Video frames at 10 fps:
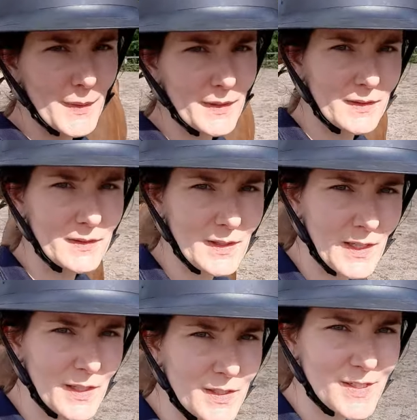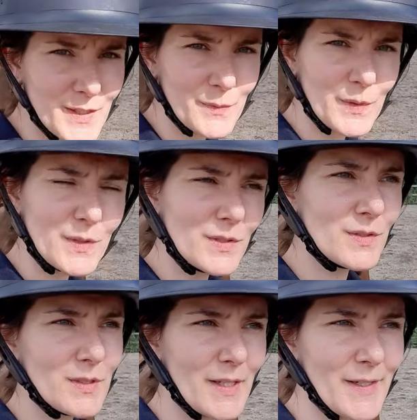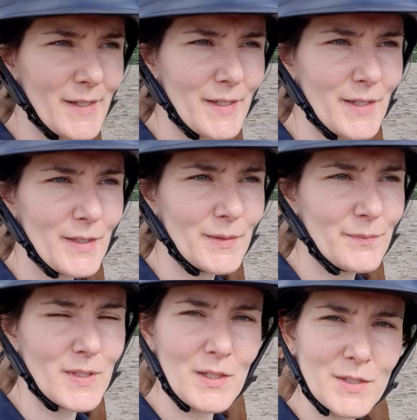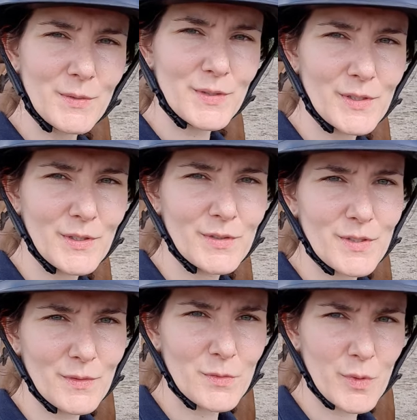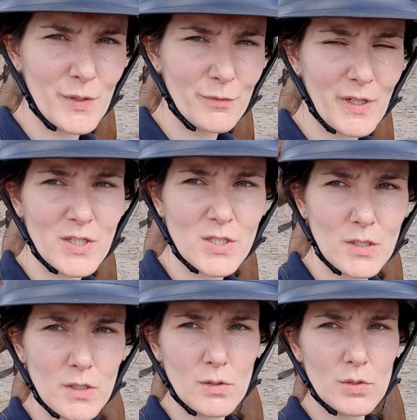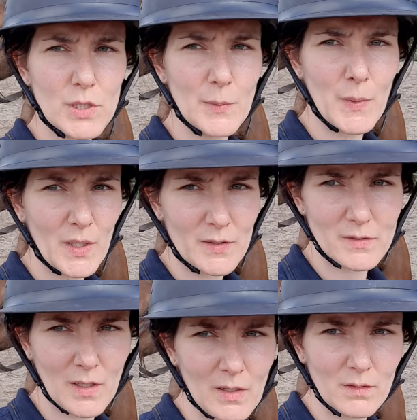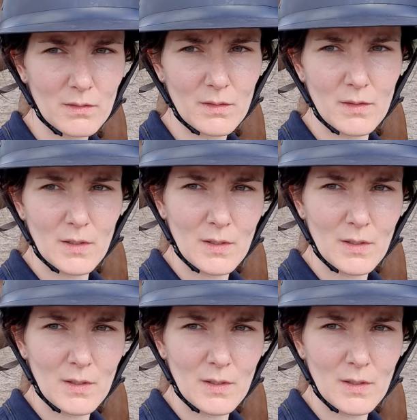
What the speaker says: But she was good. She was pretty fresh. She usually bucks and